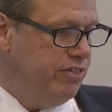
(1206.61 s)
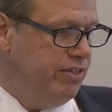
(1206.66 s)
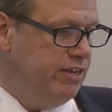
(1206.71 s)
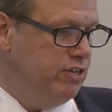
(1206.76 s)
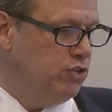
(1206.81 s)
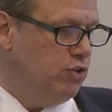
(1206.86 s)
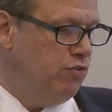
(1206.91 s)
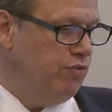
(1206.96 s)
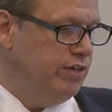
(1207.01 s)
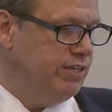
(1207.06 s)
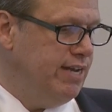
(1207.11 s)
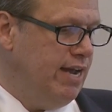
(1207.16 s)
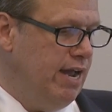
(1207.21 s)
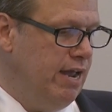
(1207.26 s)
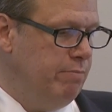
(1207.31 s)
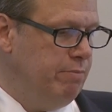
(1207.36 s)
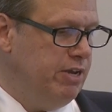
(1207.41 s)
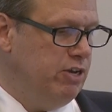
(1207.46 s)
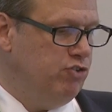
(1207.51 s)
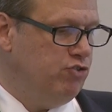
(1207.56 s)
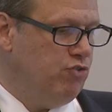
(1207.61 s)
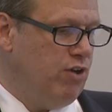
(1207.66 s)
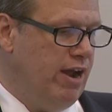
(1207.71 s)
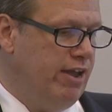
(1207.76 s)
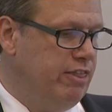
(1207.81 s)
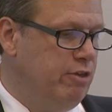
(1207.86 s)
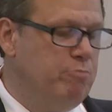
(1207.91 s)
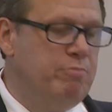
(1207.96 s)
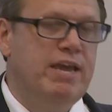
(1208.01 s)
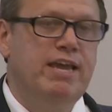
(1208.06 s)
things over time can try
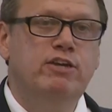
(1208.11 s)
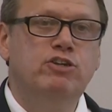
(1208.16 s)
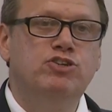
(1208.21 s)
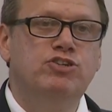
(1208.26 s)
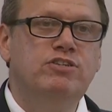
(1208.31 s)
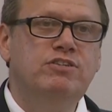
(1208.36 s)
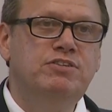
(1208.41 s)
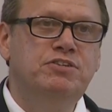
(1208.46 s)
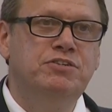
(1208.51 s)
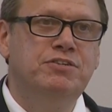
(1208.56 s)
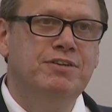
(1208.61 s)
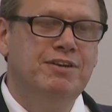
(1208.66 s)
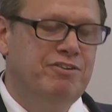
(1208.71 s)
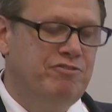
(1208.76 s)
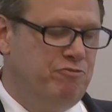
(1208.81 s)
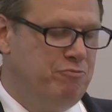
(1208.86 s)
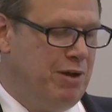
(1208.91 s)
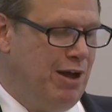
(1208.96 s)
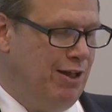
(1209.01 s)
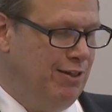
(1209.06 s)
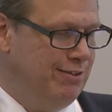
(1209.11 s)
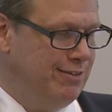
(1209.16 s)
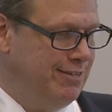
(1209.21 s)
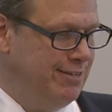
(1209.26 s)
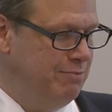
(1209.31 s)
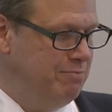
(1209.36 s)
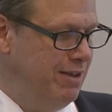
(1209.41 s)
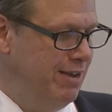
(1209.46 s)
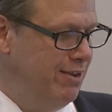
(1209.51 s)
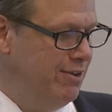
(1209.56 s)
the patience of
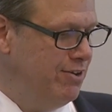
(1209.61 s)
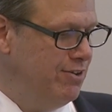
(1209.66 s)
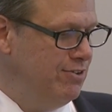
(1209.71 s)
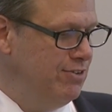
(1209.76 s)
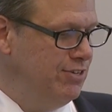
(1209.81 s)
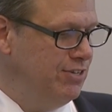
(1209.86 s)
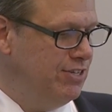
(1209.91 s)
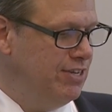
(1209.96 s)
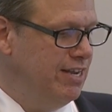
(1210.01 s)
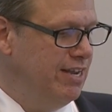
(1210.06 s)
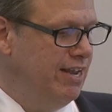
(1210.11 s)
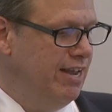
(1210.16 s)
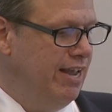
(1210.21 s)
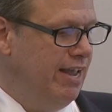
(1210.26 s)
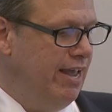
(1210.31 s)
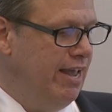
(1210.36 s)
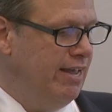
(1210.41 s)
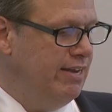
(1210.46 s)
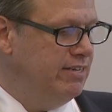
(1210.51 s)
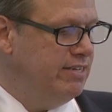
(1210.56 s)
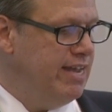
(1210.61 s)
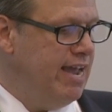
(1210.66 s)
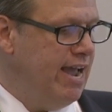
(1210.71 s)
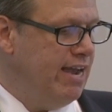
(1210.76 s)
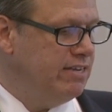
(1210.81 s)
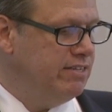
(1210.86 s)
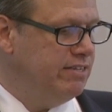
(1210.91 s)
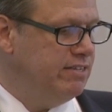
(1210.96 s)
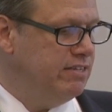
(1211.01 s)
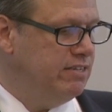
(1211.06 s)
policymakers and
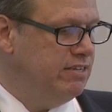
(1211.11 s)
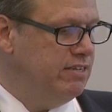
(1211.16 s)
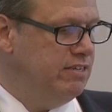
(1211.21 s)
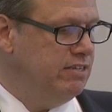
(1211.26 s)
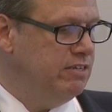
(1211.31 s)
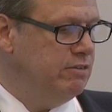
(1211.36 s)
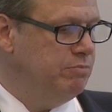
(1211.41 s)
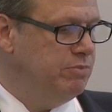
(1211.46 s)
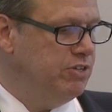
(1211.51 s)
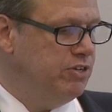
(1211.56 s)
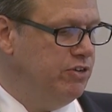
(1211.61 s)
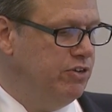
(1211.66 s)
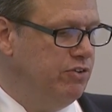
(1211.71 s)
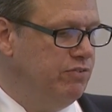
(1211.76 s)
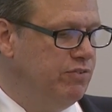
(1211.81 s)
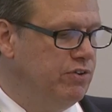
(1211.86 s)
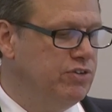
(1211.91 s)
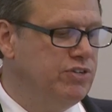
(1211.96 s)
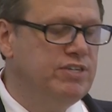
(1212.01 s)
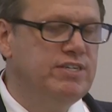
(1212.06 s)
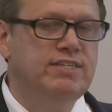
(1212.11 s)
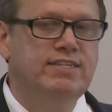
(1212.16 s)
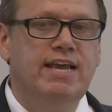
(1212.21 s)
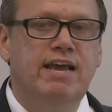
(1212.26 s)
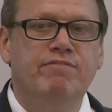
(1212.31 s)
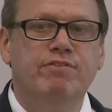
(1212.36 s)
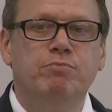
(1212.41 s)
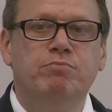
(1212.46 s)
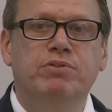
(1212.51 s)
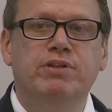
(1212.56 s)
tax the systems that universities
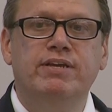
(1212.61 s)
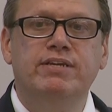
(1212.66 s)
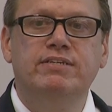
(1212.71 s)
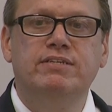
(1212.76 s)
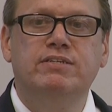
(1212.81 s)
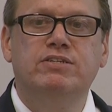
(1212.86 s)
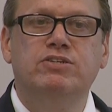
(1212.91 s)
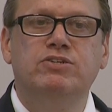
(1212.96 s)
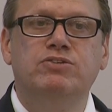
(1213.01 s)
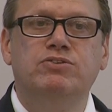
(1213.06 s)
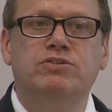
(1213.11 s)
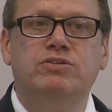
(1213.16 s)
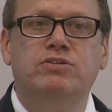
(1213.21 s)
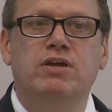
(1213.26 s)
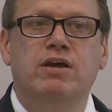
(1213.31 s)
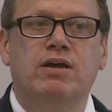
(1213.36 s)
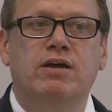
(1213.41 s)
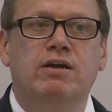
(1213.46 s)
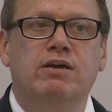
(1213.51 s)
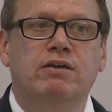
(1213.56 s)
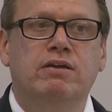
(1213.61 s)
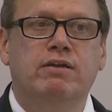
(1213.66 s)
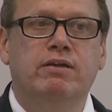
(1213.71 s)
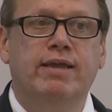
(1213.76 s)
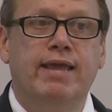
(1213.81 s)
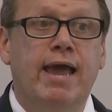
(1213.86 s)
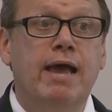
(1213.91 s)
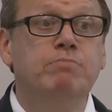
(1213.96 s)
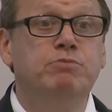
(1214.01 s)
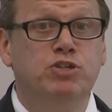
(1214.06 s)
have in place to
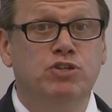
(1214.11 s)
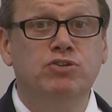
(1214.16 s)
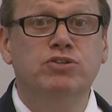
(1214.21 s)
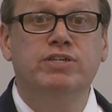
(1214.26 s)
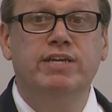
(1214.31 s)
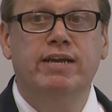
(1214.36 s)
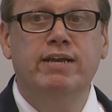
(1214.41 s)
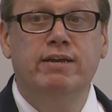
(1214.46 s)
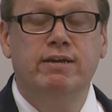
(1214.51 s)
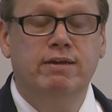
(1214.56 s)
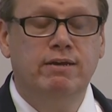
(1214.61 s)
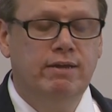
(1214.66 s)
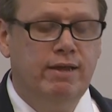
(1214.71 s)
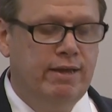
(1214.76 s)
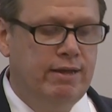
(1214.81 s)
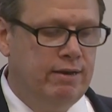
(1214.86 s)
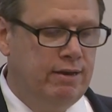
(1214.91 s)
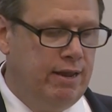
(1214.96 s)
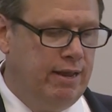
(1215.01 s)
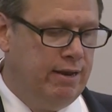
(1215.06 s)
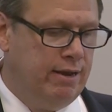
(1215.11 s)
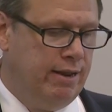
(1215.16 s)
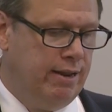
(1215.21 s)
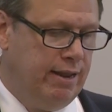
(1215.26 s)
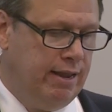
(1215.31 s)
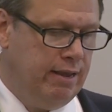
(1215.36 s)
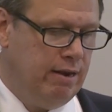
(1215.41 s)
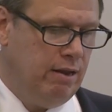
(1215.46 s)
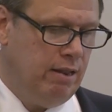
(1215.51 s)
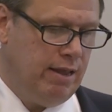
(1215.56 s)
capture data and
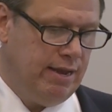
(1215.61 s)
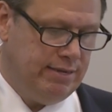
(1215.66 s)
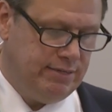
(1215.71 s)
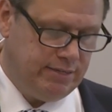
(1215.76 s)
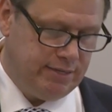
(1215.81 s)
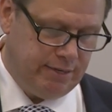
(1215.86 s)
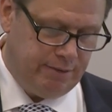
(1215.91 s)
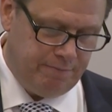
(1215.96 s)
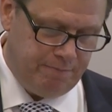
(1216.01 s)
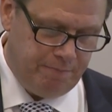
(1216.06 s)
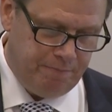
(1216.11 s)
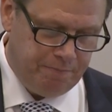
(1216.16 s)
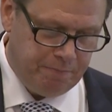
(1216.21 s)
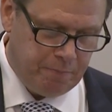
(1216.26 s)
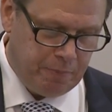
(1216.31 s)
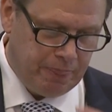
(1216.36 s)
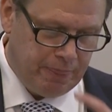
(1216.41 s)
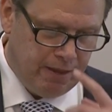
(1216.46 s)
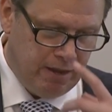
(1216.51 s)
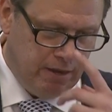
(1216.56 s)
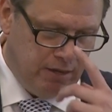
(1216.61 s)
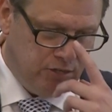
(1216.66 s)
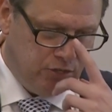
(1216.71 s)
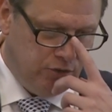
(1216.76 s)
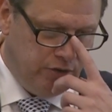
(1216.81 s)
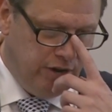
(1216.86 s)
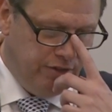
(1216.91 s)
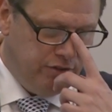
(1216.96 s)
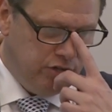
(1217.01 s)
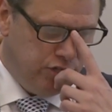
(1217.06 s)
analyze it. So
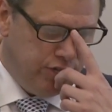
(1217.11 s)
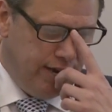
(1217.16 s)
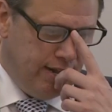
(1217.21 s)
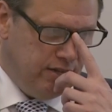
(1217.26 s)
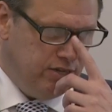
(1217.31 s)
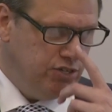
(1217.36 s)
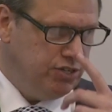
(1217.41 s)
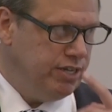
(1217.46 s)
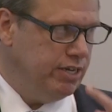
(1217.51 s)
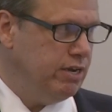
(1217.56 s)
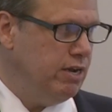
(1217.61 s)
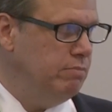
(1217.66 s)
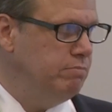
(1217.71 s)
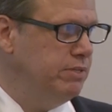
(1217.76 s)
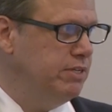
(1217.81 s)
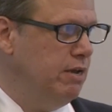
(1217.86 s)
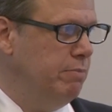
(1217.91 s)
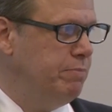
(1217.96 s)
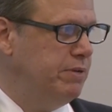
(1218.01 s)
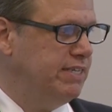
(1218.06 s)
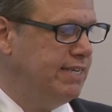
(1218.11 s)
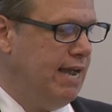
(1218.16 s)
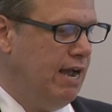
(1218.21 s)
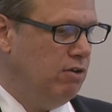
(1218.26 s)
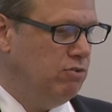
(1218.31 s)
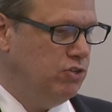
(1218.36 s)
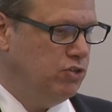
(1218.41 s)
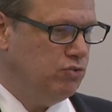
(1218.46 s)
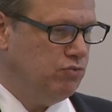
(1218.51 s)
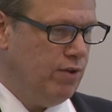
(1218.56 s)
another challenge that comes up is how
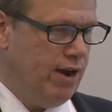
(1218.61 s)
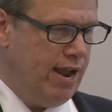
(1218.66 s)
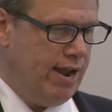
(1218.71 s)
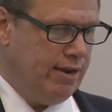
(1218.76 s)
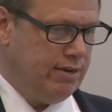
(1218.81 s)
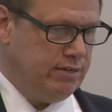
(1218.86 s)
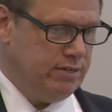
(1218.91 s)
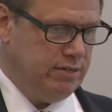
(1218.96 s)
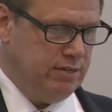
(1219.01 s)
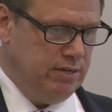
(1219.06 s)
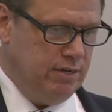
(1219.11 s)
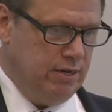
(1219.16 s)
direct